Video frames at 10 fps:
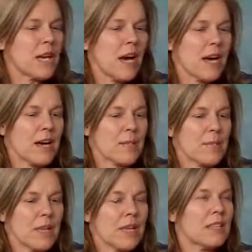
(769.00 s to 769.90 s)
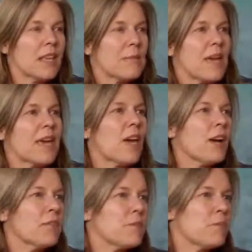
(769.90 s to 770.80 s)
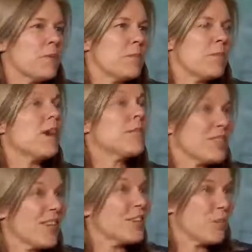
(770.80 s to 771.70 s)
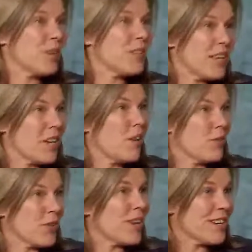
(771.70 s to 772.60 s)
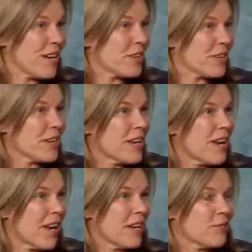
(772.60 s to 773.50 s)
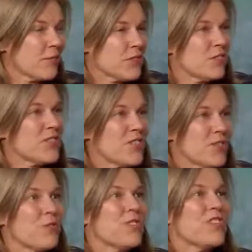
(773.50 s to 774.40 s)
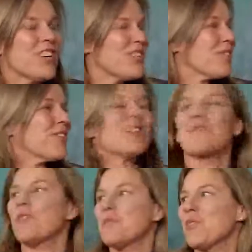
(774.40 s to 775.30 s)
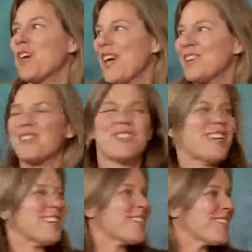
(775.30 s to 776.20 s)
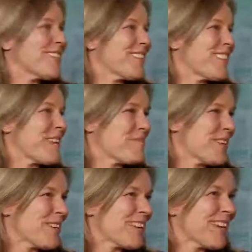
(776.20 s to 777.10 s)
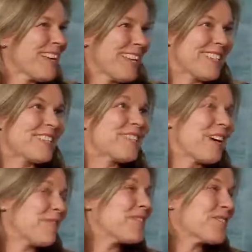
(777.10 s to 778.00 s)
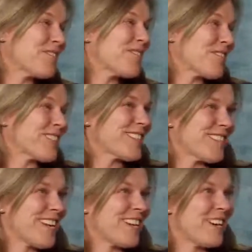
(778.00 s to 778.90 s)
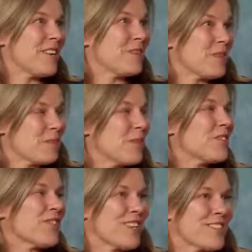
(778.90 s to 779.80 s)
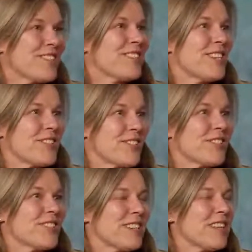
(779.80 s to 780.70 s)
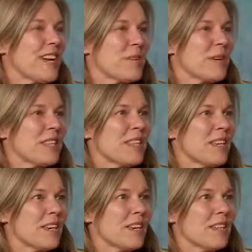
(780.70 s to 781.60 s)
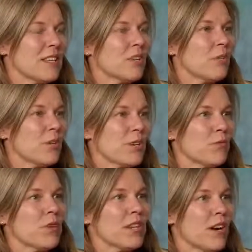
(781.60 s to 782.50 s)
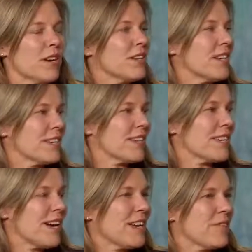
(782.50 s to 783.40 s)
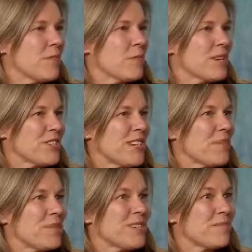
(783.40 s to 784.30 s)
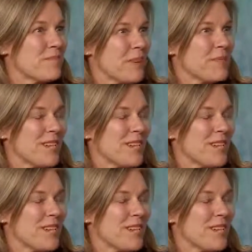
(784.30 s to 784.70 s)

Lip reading: they may have emphasize one thing over another. And so when you change your funding formula and your standards in the same year, that's a lot for school districts to take on, for administrators and teachers. And I think they're working really hard to get the kind of information out, but maybe